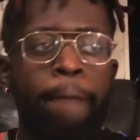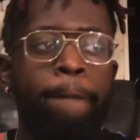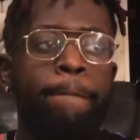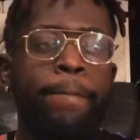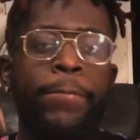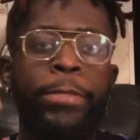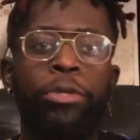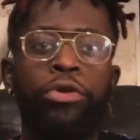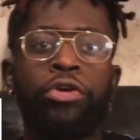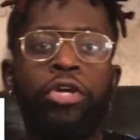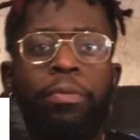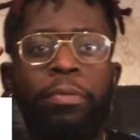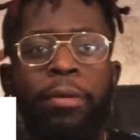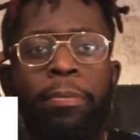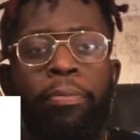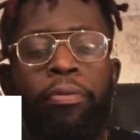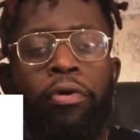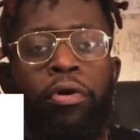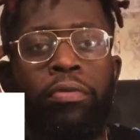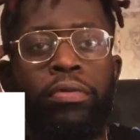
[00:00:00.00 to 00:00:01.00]
You could be
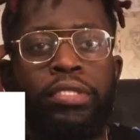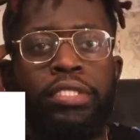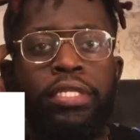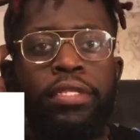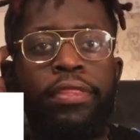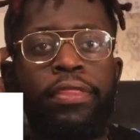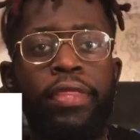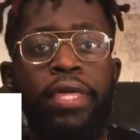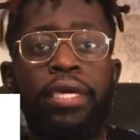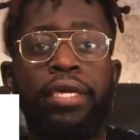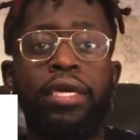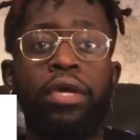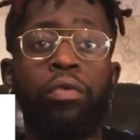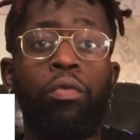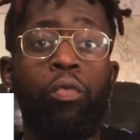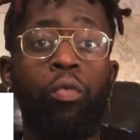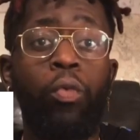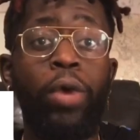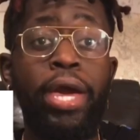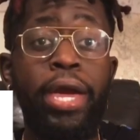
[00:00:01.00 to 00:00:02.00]
prone to
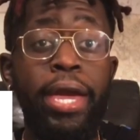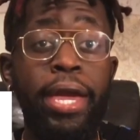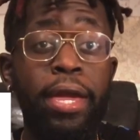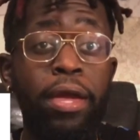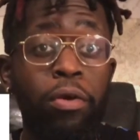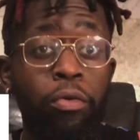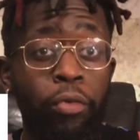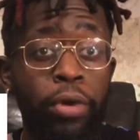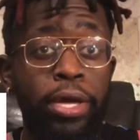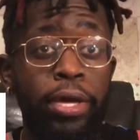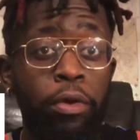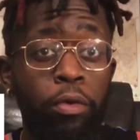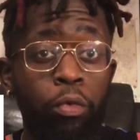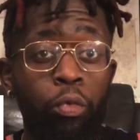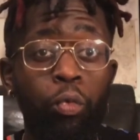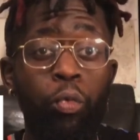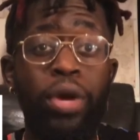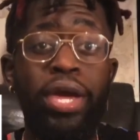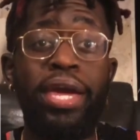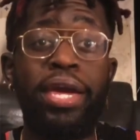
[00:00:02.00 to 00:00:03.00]
thinking
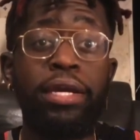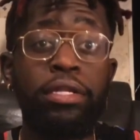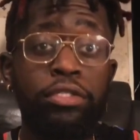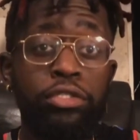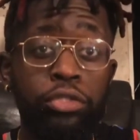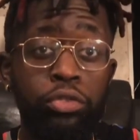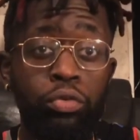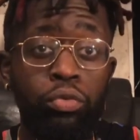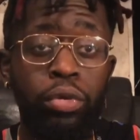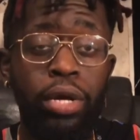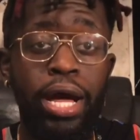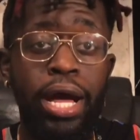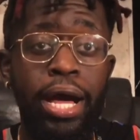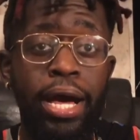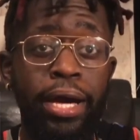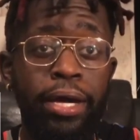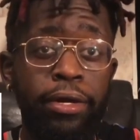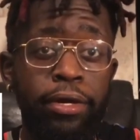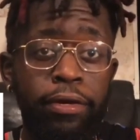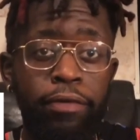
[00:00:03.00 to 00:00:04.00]
way too
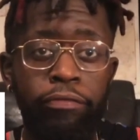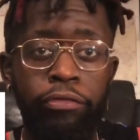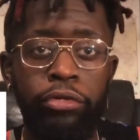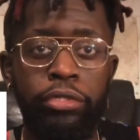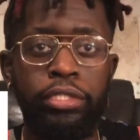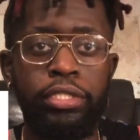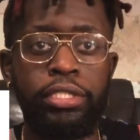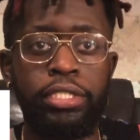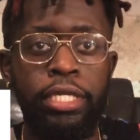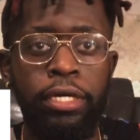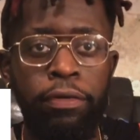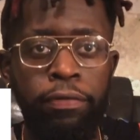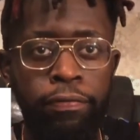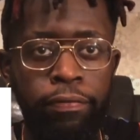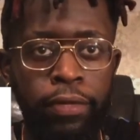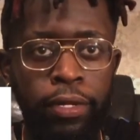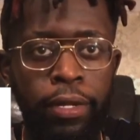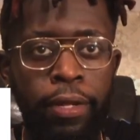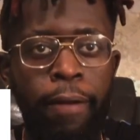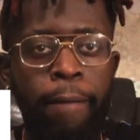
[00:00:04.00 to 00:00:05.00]
high of yourself,
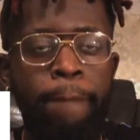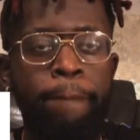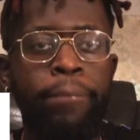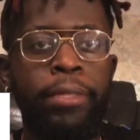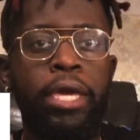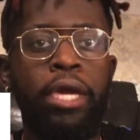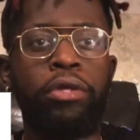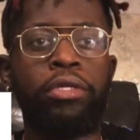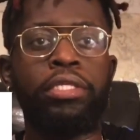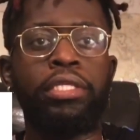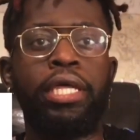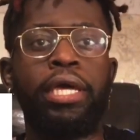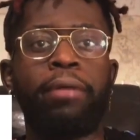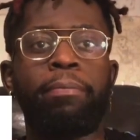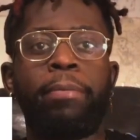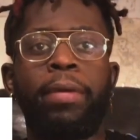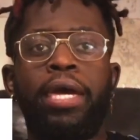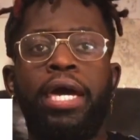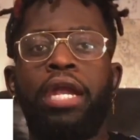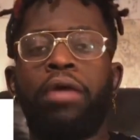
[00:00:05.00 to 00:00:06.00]
that you're like,
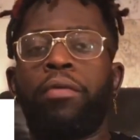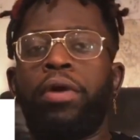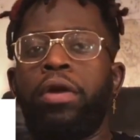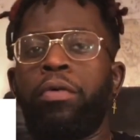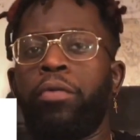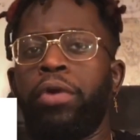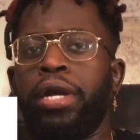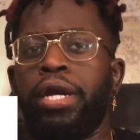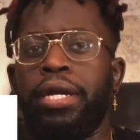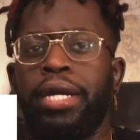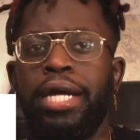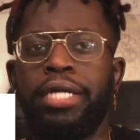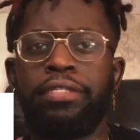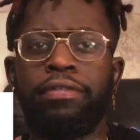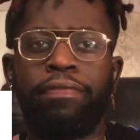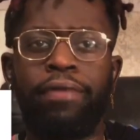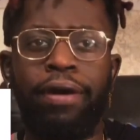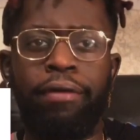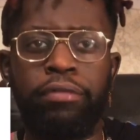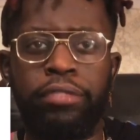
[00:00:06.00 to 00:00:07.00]
man, I don't want to work a
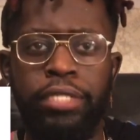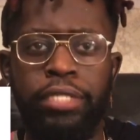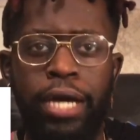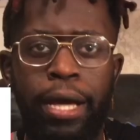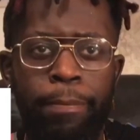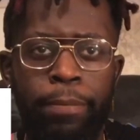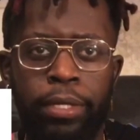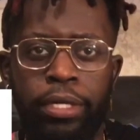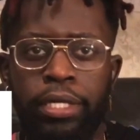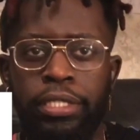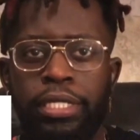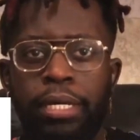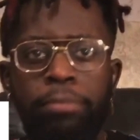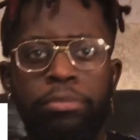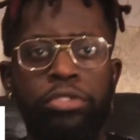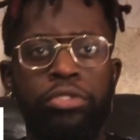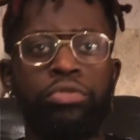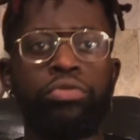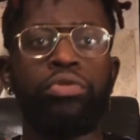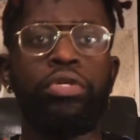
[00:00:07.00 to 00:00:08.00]
9-to-5 job because I'm
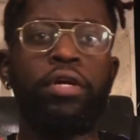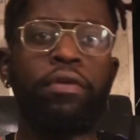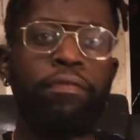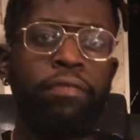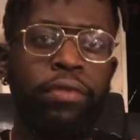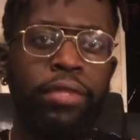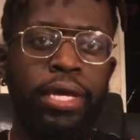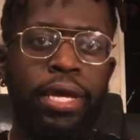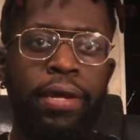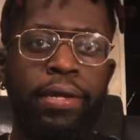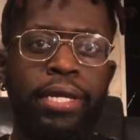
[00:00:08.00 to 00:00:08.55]
too good for that.